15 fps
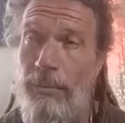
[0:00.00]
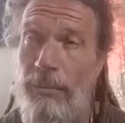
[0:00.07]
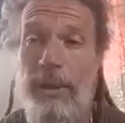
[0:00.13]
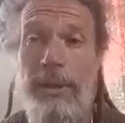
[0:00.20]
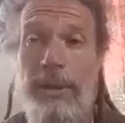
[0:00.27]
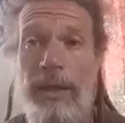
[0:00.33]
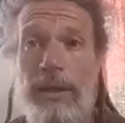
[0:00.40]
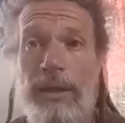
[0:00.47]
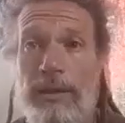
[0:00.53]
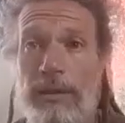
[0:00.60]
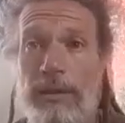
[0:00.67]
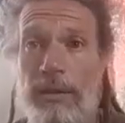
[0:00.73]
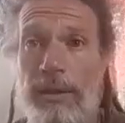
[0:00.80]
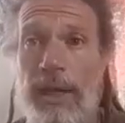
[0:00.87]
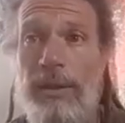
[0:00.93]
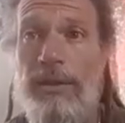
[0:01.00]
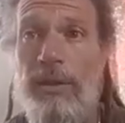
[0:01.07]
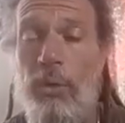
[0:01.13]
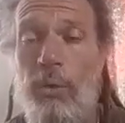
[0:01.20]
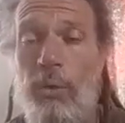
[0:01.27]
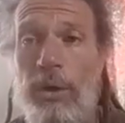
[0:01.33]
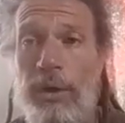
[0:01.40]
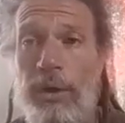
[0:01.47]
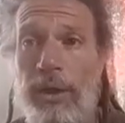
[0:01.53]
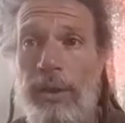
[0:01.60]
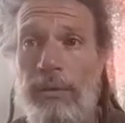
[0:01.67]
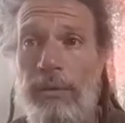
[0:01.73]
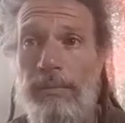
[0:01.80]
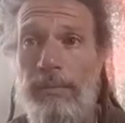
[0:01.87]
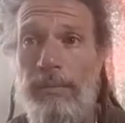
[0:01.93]
But that's the
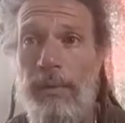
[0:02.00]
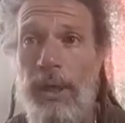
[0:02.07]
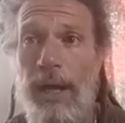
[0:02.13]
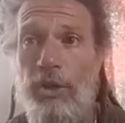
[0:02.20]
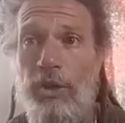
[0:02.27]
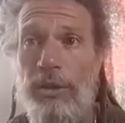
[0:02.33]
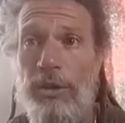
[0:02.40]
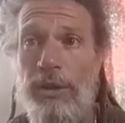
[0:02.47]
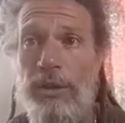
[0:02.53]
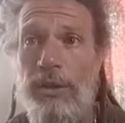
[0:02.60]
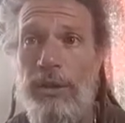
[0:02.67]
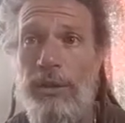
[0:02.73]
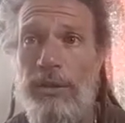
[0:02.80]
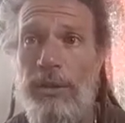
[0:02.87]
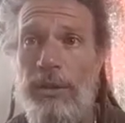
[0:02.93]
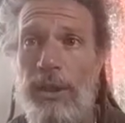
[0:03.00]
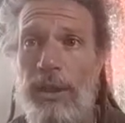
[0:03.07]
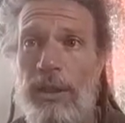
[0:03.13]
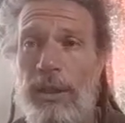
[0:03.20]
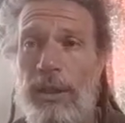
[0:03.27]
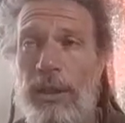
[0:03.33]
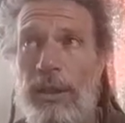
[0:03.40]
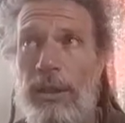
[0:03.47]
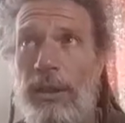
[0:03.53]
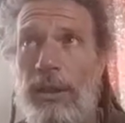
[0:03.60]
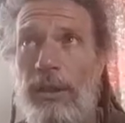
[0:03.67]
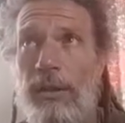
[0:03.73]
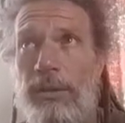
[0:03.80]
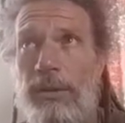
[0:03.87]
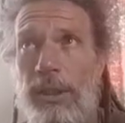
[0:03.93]
worry, actually, is that
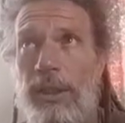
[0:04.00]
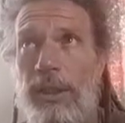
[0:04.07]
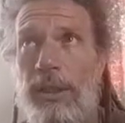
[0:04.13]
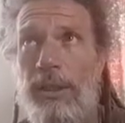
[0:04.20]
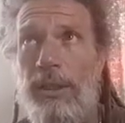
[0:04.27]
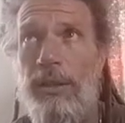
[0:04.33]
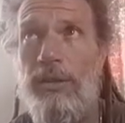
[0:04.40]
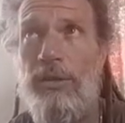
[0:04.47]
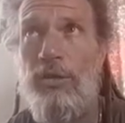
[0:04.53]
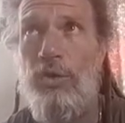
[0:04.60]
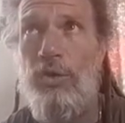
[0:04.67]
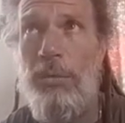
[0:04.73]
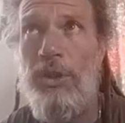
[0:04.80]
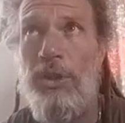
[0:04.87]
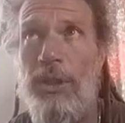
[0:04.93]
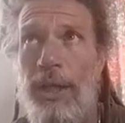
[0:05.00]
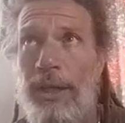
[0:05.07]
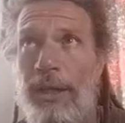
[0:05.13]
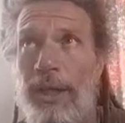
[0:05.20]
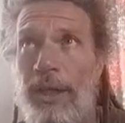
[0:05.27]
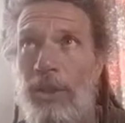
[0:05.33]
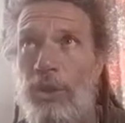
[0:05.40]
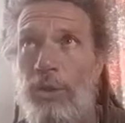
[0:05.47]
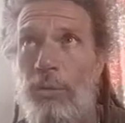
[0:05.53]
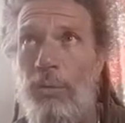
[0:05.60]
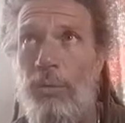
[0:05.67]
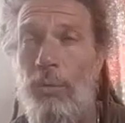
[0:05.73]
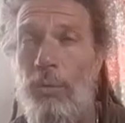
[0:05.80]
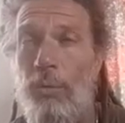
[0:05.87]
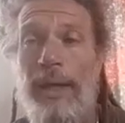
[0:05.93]
taking in too much glycation
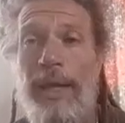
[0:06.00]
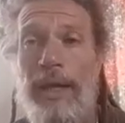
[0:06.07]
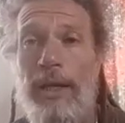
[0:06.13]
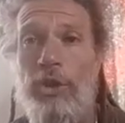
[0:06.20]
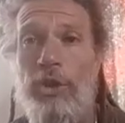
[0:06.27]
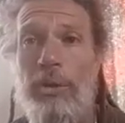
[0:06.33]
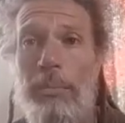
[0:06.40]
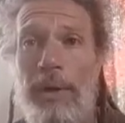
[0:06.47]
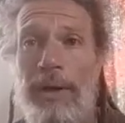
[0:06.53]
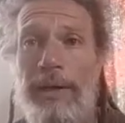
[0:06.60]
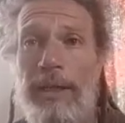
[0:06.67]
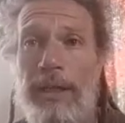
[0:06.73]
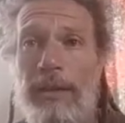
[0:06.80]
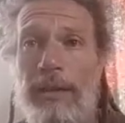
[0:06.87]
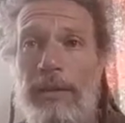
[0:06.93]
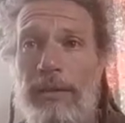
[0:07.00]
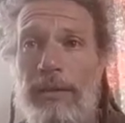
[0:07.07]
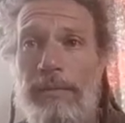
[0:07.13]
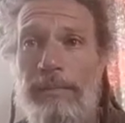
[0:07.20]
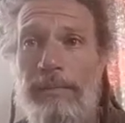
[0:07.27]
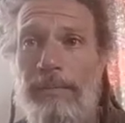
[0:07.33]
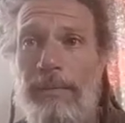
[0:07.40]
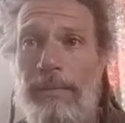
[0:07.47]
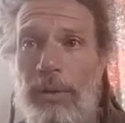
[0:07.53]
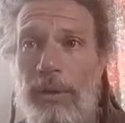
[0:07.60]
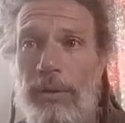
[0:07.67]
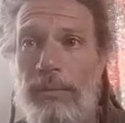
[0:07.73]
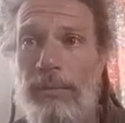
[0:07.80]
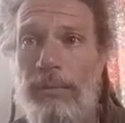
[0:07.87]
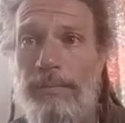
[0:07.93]
will age your body, you
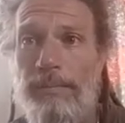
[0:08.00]
know.